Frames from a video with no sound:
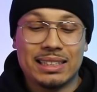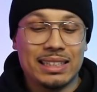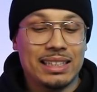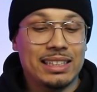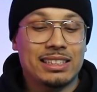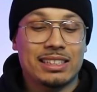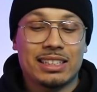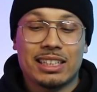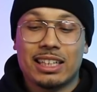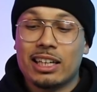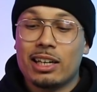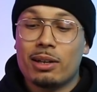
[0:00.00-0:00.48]

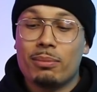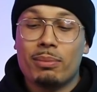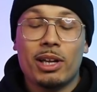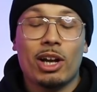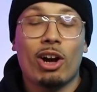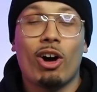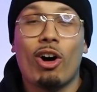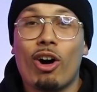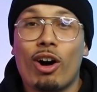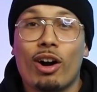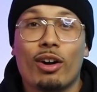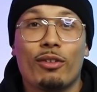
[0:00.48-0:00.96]
It's gonna be
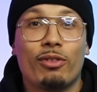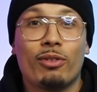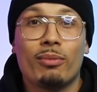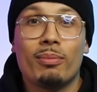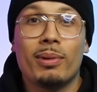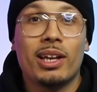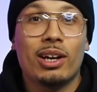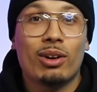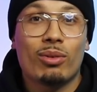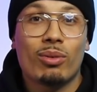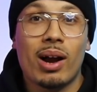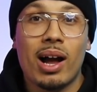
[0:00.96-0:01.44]
hard for
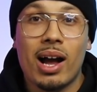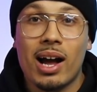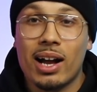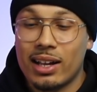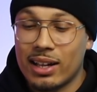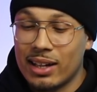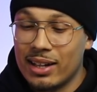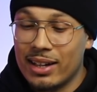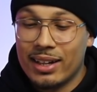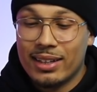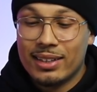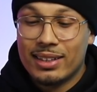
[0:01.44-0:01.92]
me to
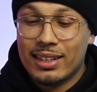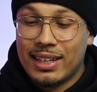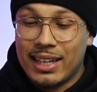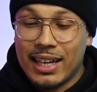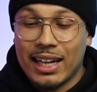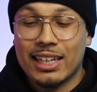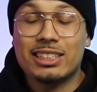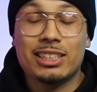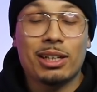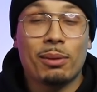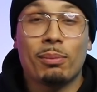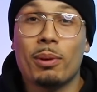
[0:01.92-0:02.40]
rock the
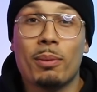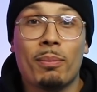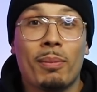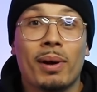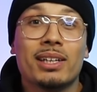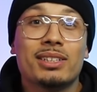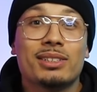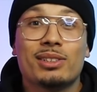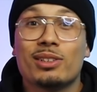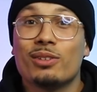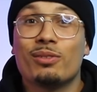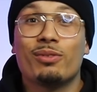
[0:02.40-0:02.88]
ketchup and
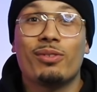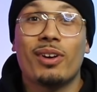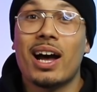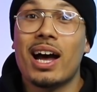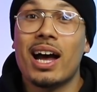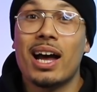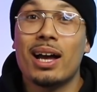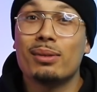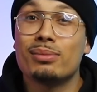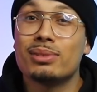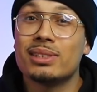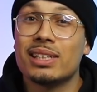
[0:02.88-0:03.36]
mustard
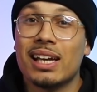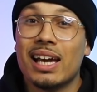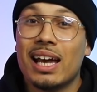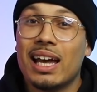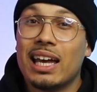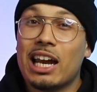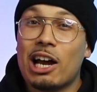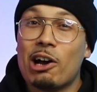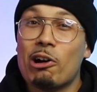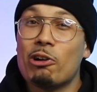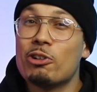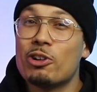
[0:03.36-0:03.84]
vibes,
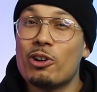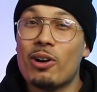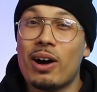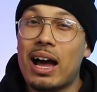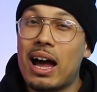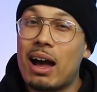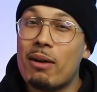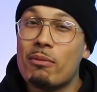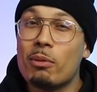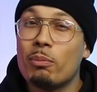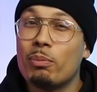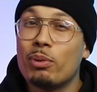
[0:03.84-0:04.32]
and I don't know
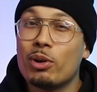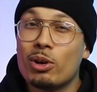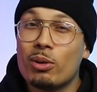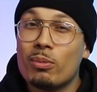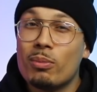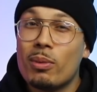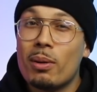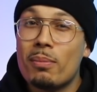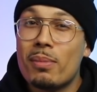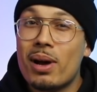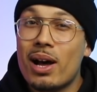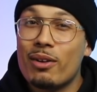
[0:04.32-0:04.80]
how I'm gonna put
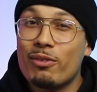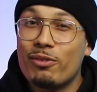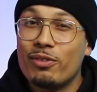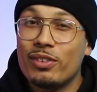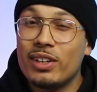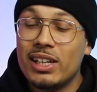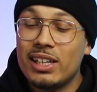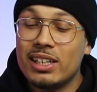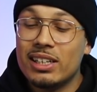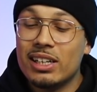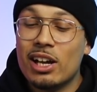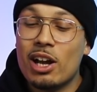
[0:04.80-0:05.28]
them on my
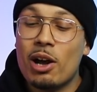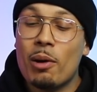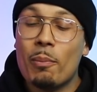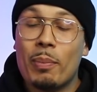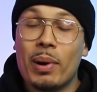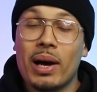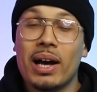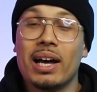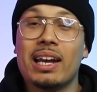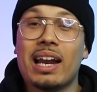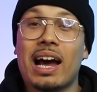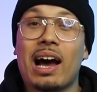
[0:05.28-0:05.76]
feet,
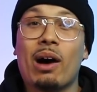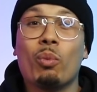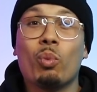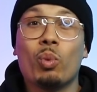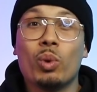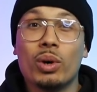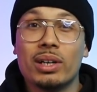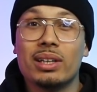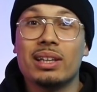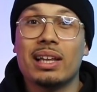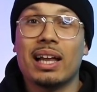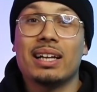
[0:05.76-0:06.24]
but I
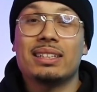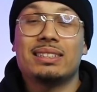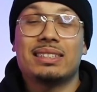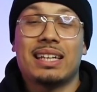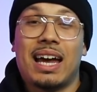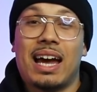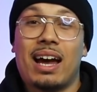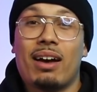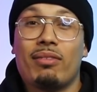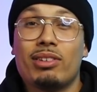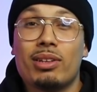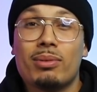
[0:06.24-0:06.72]
would like to
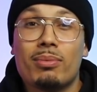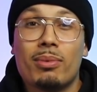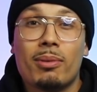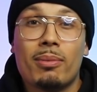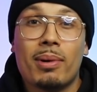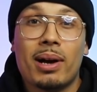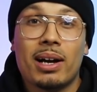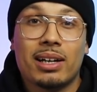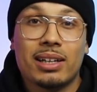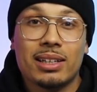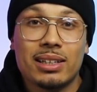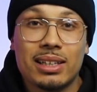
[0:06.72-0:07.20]
have them
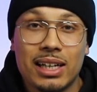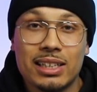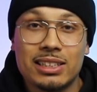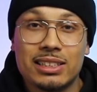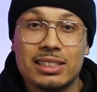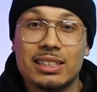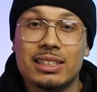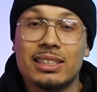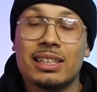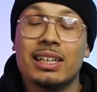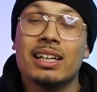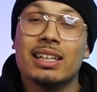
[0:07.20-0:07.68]
in my
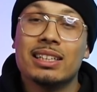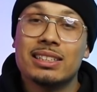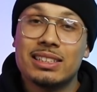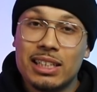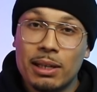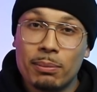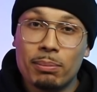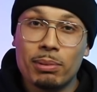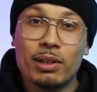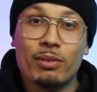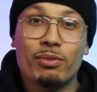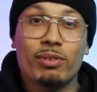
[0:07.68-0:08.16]
collection
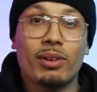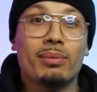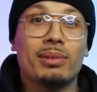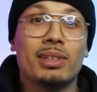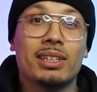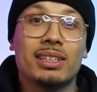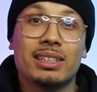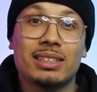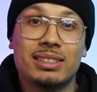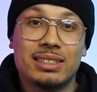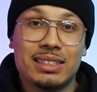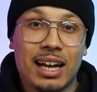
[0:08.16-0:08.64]
simply from
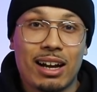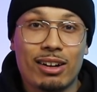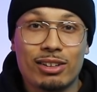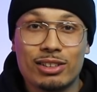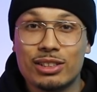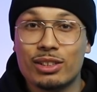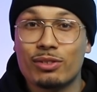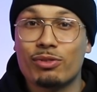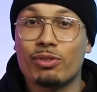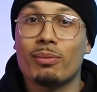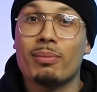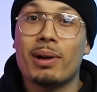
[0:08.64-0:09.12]
the
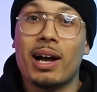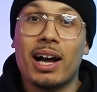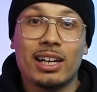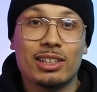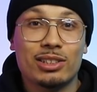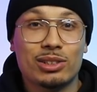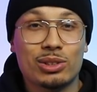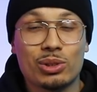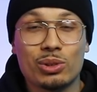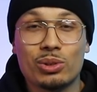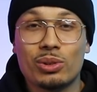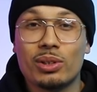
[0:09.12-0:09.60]
nostalgia from
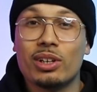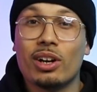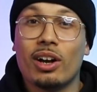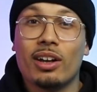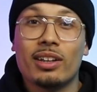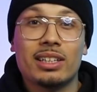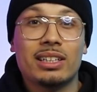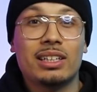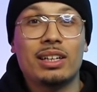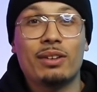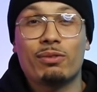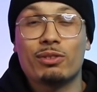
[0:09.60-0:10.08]
high school and
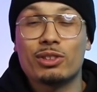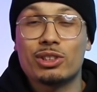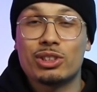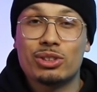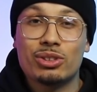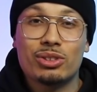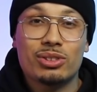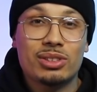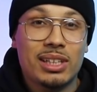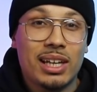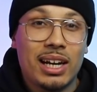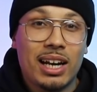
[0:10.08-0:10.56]
all the different
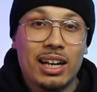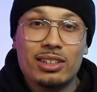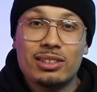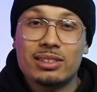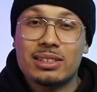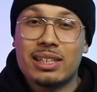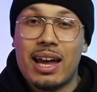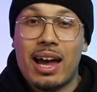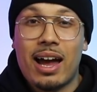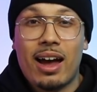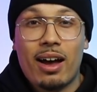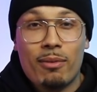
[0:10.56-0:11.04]
shoes that I
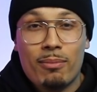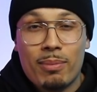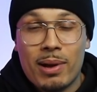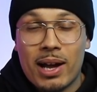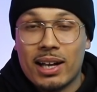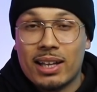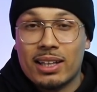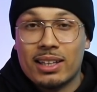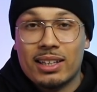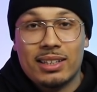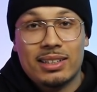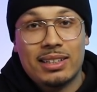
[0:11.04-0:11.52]
used to have
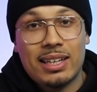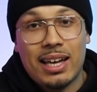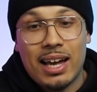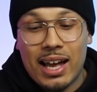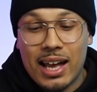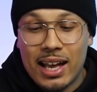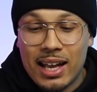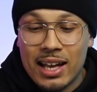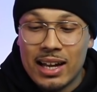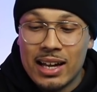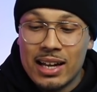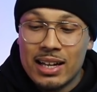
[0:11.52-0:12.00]
back in the
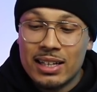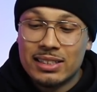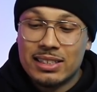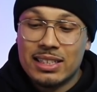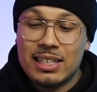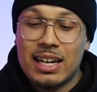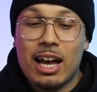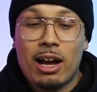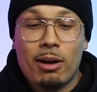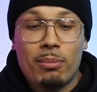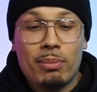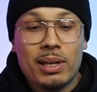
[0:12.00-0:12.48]
day
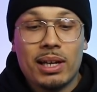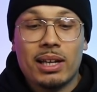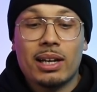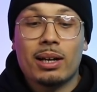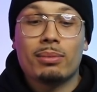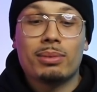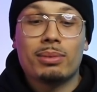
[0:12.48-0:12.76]
to now being